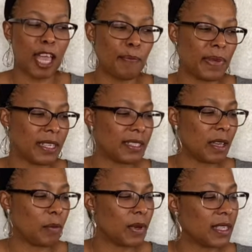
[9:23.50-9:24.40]
I picked
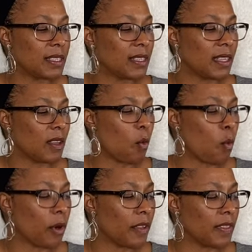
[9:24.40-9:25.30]
up
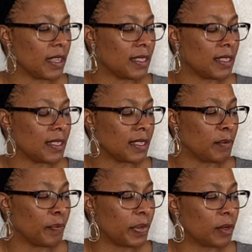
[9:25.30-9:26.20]
were the
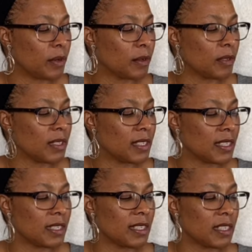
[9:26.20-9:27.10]
Simple
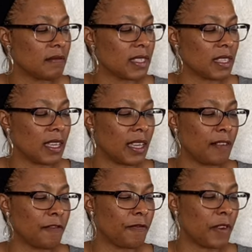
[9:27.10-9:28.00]
Sensitive
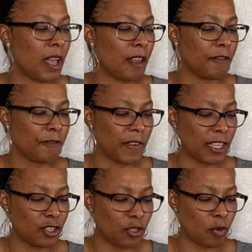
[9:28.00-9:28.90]
Skin
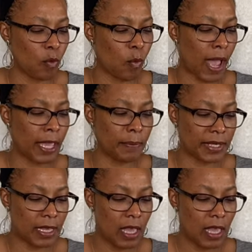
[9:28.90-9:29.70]
facial wipes.